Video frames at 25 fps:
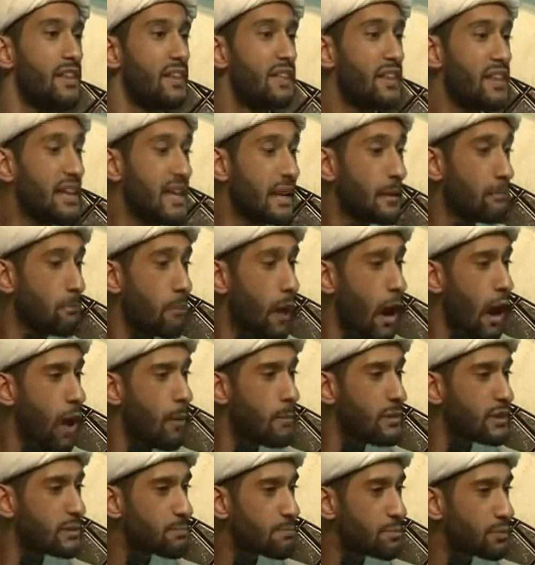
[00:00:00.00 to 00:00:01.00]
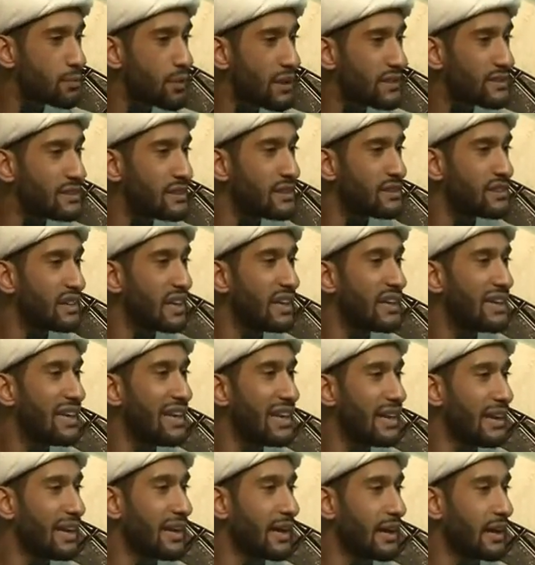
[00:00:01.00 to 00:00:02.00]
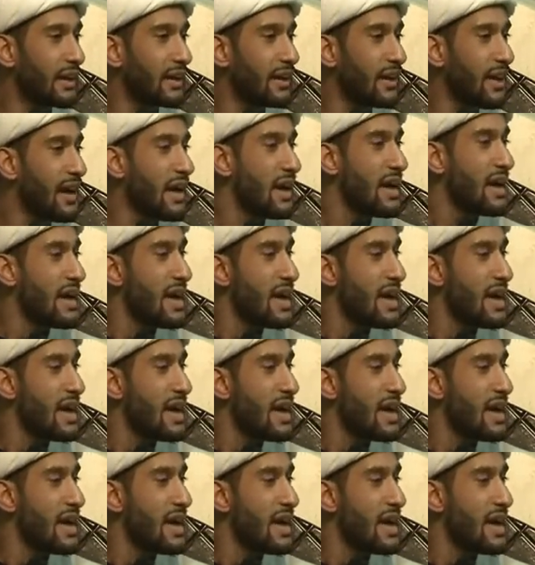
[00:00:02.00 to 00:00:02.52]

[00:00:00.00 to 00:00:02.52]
The Imam is present in here.